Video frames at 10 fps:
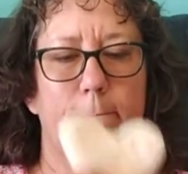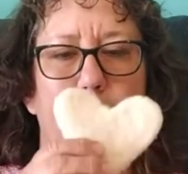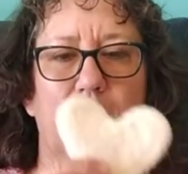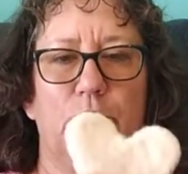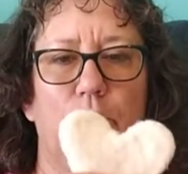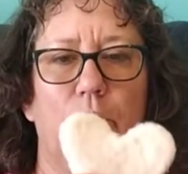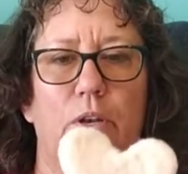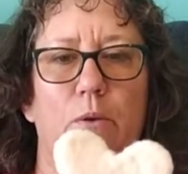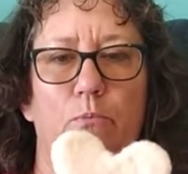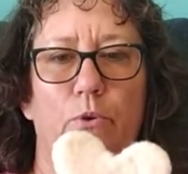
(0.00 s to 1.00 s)
But you can
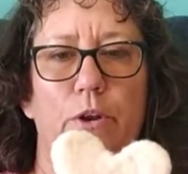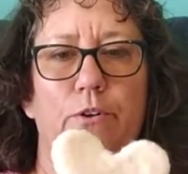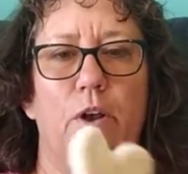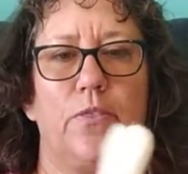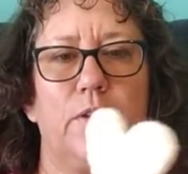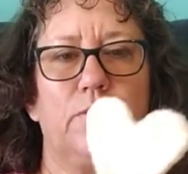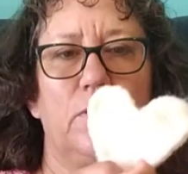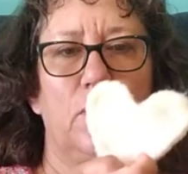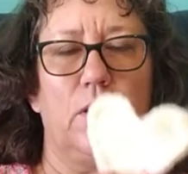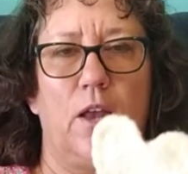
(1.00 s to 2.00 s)
embroider on this,
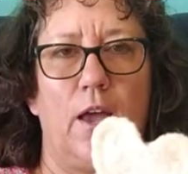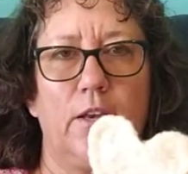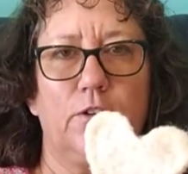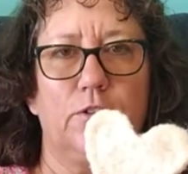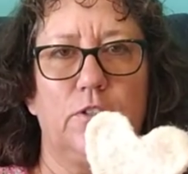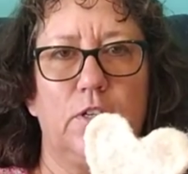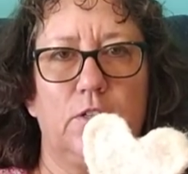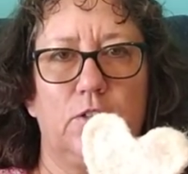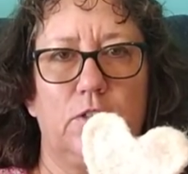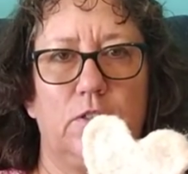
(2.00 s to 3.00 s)
and you can hide your
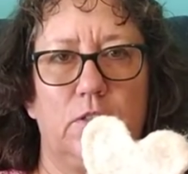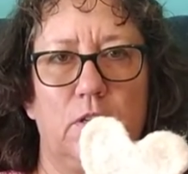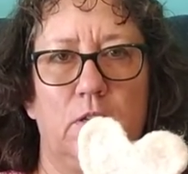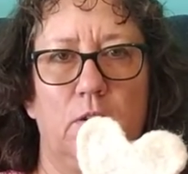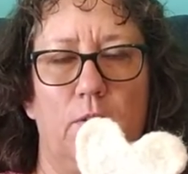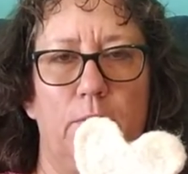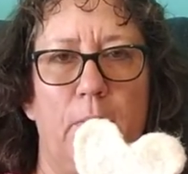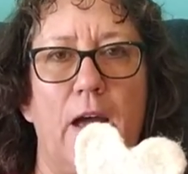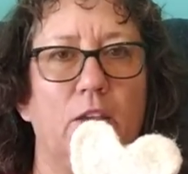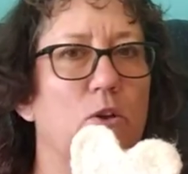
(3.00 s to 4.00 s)
stitches on the
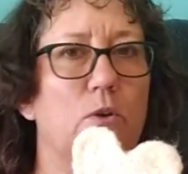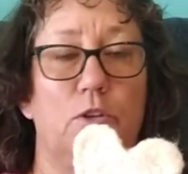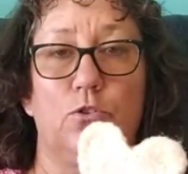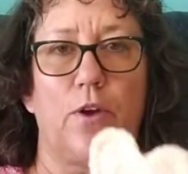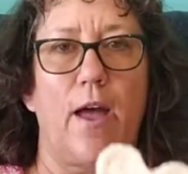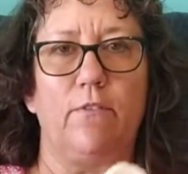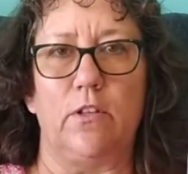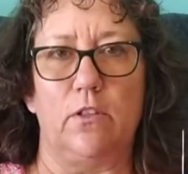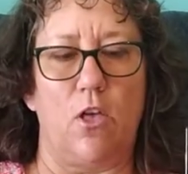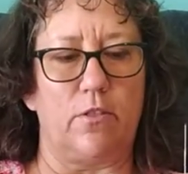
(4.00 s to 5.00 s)
back. You can
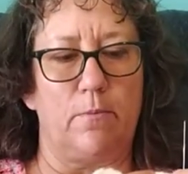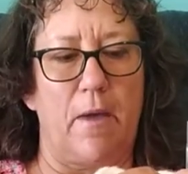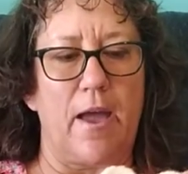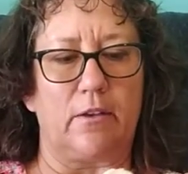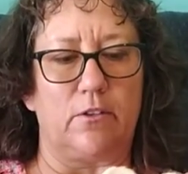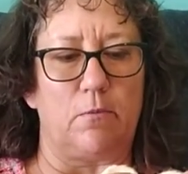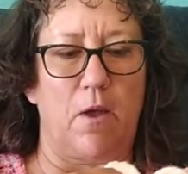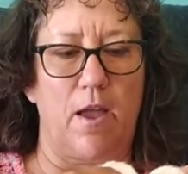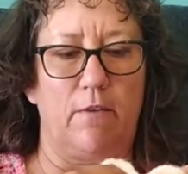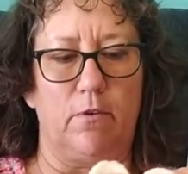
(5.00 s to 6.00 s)
travel along the back, so you
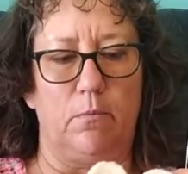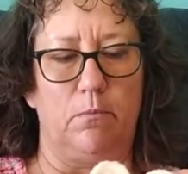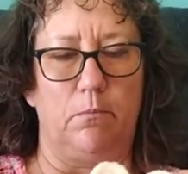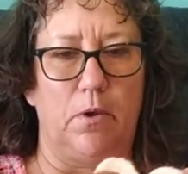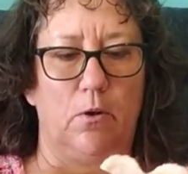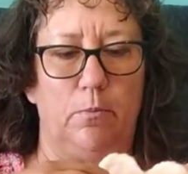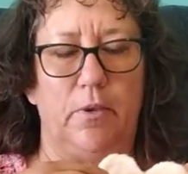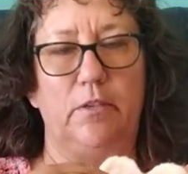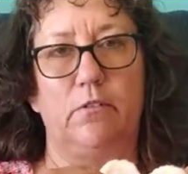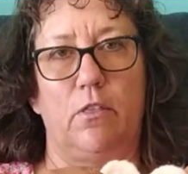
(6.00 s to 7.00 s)
might have a big old
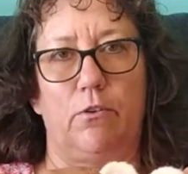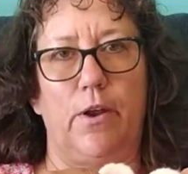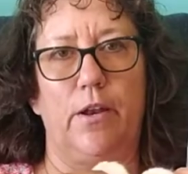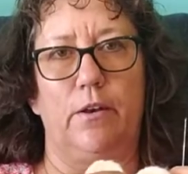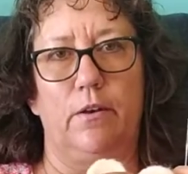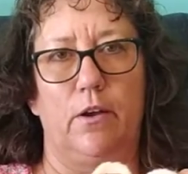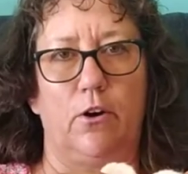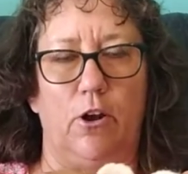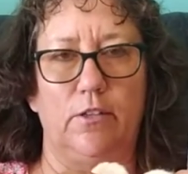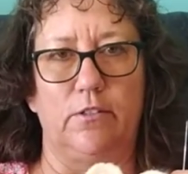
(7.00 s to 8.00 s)
piece of thread
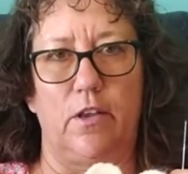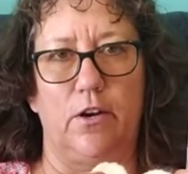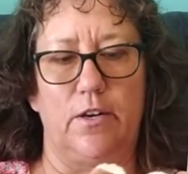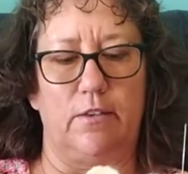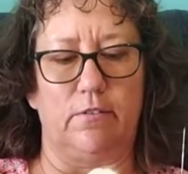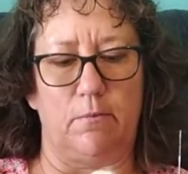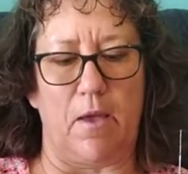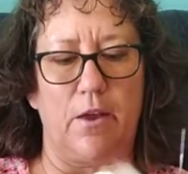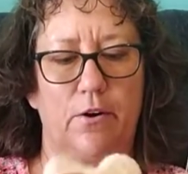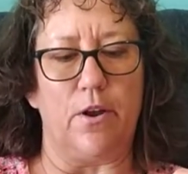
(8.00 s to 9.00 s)
across there, it doesn't
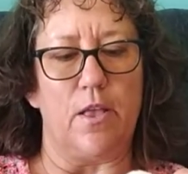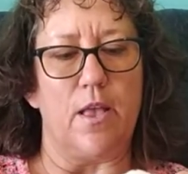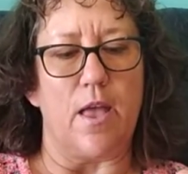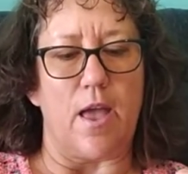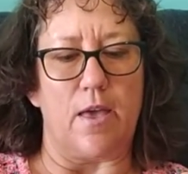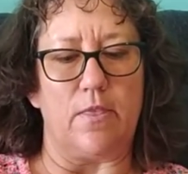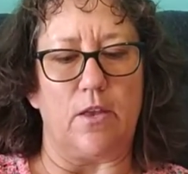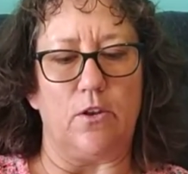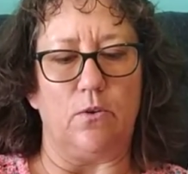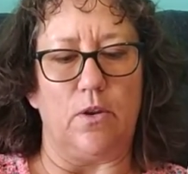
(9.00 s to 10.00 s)
matter. And
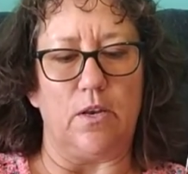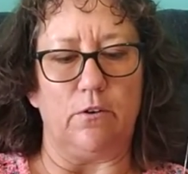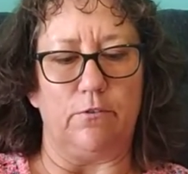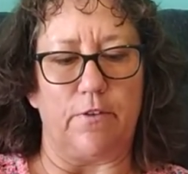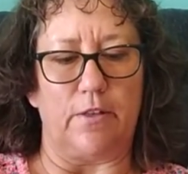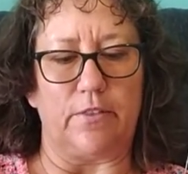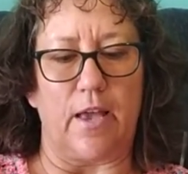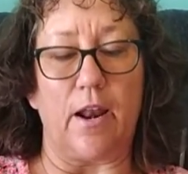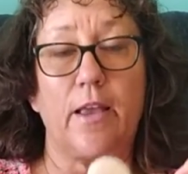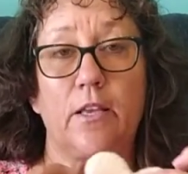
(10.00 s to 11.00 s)
then you needle felt
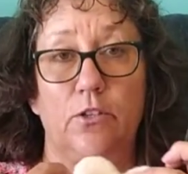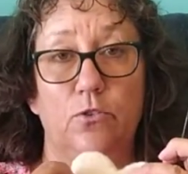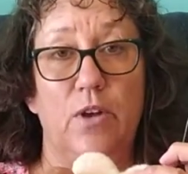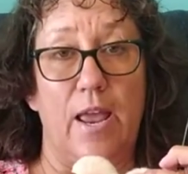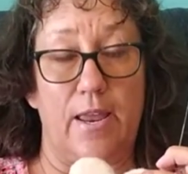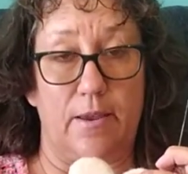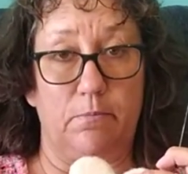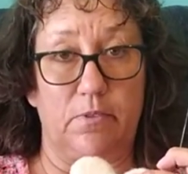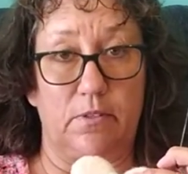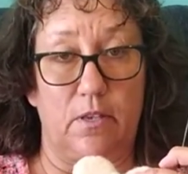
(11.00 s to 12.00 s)
that. I can do
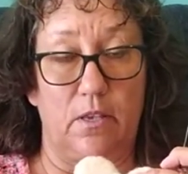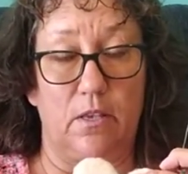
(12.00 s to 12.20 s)
names,